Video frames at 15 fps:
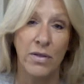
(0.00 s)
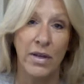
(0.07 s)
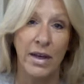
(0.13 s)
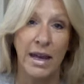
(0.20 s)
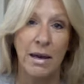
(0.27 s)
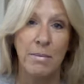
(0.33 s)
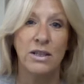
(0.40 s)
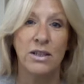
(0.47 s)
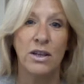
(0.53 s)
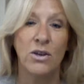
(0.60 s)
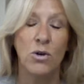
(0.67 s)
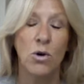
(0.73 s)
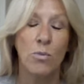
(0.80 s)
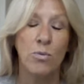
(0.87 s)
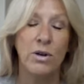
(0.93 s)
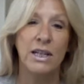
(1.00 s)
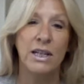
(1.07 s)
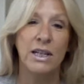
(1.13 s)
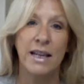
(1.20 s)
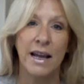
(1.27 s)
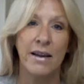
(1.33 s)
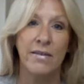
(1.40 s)
It means that you're
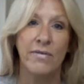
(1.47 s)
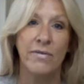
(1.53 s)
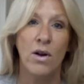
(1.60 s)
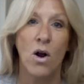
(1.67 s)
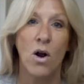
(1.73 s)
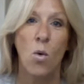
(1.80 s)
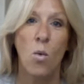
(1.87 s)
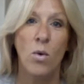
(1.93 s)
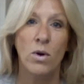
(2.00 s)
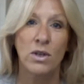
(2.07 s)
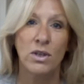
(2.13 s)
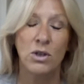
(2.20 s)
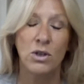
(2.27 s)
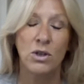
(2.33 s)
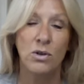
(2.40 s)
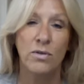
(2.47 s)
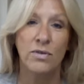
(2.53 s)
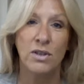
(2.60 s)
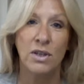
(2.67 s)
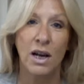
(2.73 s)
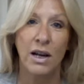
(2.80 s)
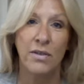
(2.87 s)
pretty safe once you've
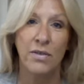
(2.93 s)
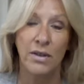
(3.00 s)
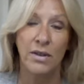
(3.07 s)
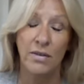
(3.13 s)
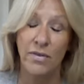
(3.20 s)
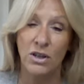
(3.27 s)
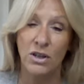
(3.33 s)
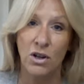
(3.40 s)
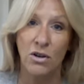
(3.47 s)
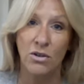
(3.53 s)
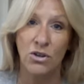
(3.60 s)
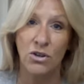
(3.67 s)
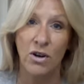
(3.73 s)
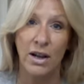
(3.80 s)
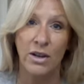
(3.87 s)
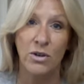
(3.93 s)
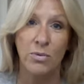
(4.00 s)
signed the first contract.